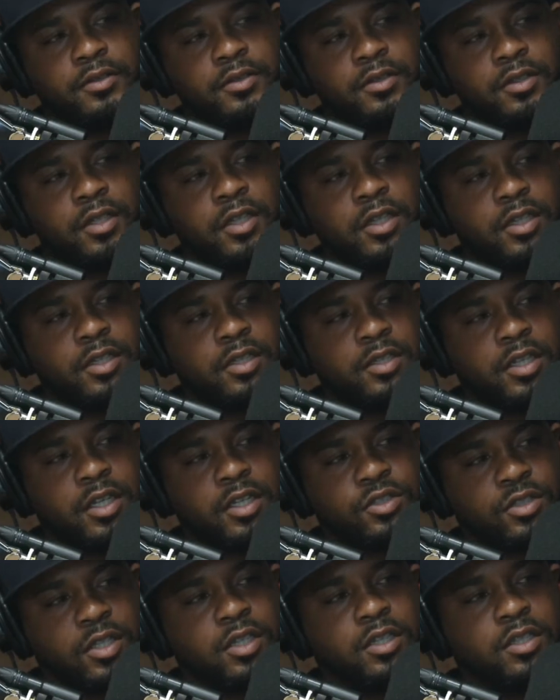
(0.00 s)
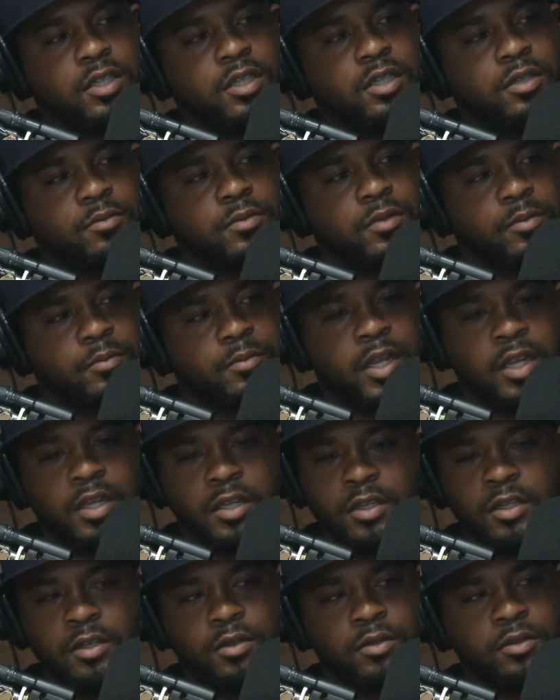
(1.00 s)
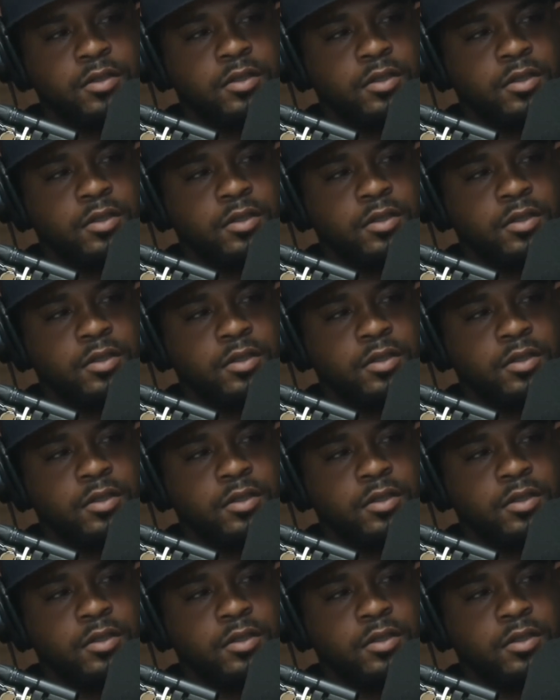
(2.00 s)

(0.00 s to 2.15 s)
you know, yeah, that shit in our yeah, yeah just say